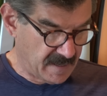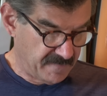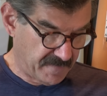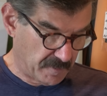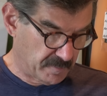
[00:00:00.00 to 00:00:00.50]

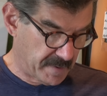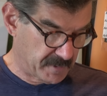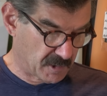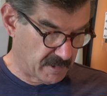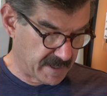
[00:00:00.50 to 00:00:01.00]
If I
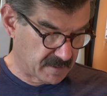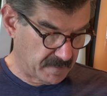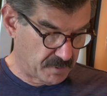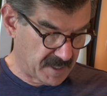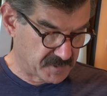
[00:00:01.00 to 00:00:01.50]
remember correctly,
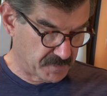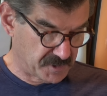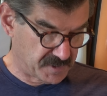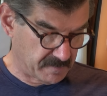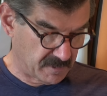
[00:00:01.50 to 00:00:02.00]
possibly
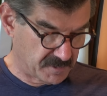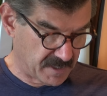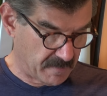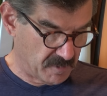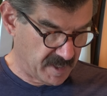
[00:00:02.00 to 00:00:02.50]
similar
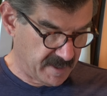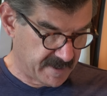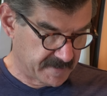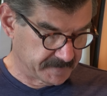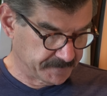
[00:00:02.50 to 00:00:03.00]
time of the
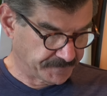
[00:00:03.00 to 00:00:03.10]
year.